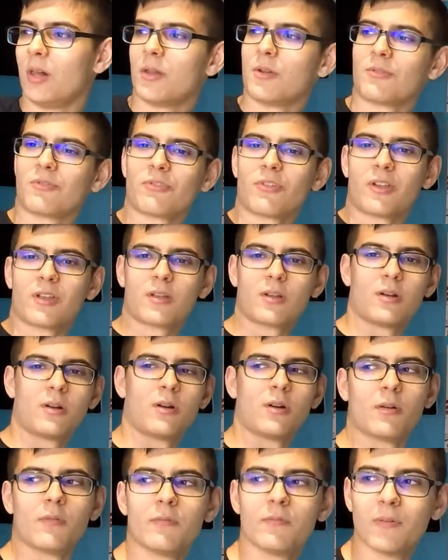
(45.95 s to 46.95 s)
there's like
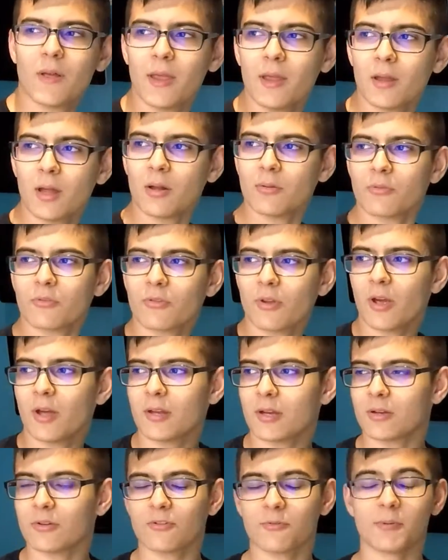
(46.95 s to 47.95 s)
a vent outside
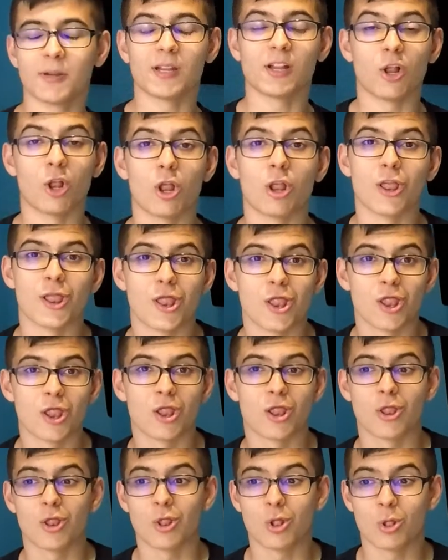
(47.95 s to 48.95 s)
and it's making
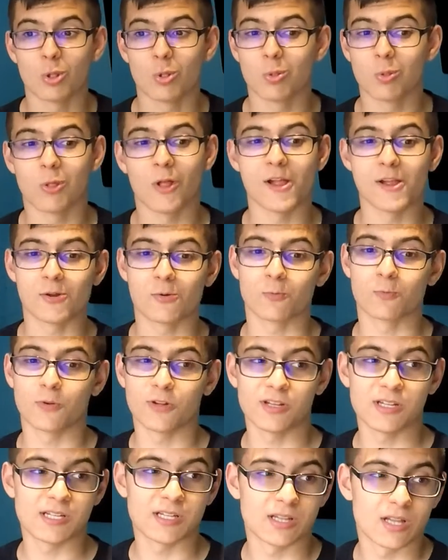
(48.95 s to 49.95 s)
a like
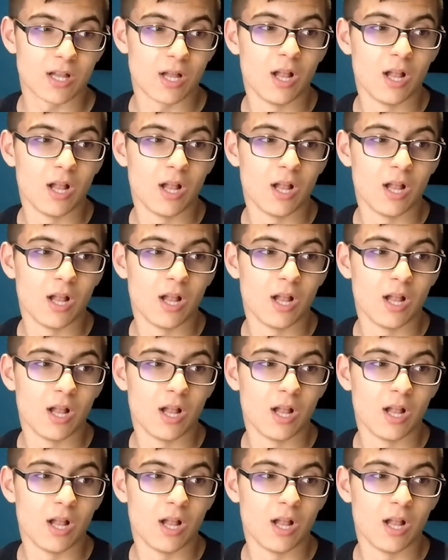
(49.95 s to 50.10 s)
really